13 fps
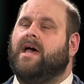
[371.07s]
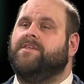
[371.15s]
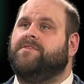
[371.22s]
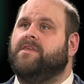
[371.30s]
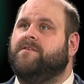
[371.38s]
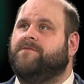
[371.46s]

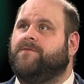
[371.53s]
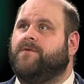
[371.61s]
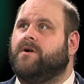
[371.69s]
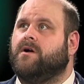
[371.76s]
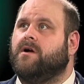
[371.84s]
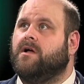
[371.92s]
I think
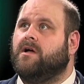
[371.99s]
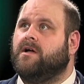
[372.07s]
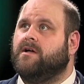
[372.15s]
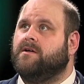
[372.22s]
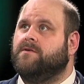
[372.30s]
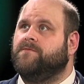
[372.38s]
for
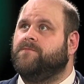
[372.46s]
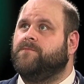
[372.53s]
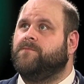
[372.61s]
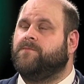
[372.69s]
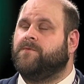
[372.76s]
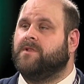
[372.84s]
a
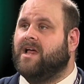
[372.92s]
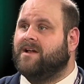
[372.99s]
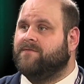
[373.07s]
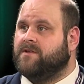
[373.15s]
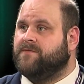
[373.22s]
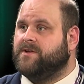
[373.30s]

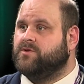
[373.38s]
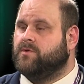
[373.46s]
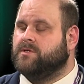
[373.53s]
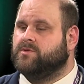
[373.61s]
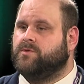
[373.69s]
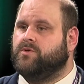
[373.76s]
lot of
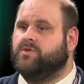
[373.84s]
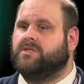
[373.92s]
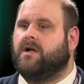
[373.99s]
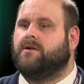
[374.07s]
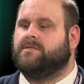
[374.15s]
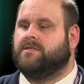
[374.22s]
individuals, when you
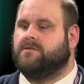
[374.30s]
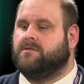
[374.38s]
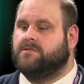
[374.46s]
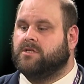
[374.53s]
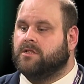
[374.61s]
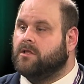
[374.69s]
start
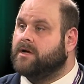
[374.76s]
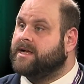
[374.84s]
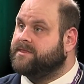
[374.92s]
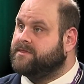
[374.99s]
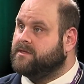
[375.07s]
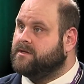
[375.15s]
to look
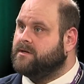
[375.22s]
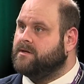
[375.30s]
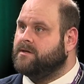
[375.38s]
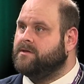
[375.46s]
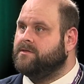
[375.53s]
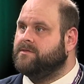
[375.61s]
at
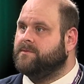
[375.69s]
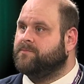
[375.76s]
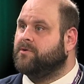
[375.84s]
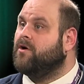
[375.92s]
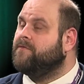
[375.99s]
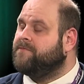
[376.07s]
the
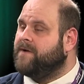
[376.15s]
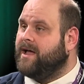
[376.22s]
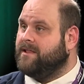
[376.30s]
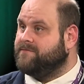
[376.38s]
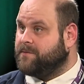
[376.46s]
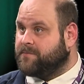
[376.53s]

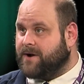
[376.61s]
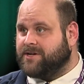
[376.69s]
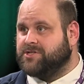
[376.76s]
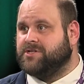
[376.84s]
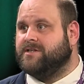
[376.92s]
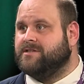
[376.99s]
profile of
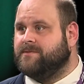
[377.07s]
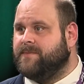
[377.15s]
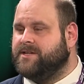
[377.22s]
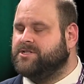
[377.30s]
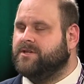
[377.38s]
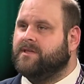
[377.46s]
depression and
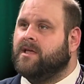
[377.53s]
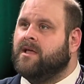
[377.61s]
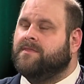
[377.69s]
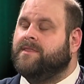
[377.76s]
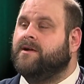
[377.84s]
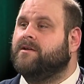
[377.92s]
dementia,
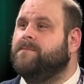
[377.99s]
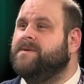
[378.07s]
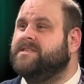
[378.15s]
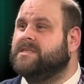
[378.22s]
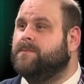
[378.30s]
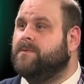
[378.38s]
there can
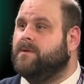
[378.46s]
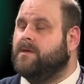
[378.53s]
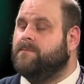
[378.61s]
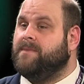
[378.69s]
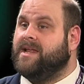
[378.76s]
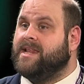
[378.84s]
be some
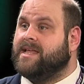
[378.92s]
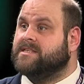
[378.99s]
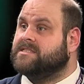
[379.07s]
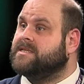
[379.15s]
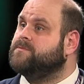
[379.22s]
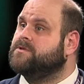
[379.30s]

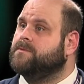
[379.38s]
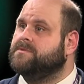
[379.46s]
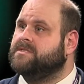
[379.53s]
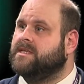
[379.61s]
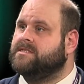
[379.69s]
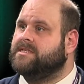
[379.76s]
immediate
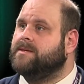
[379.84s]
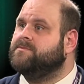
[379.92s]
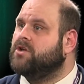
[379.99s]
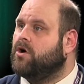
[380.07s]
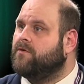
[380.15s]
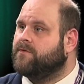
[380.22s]
symptoms that
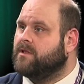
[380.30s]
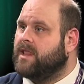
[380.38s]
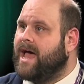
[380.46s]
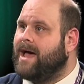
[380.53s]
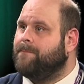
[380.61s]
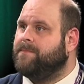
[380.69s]
seem to
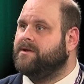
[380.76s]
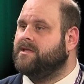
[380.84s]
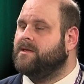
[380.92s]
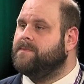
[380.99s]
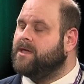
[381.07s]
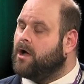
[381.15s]
overlap and
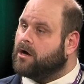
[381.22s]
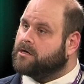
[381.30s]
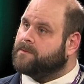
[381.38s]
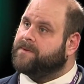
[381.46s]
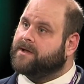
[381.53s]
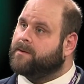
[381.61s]
can be
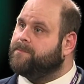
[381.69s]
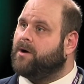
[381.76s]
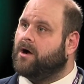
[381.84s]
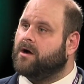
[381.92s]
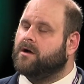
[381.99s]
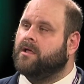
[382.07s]
hard to pick
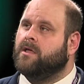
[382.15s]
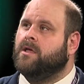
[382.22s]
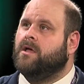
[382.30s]
apart.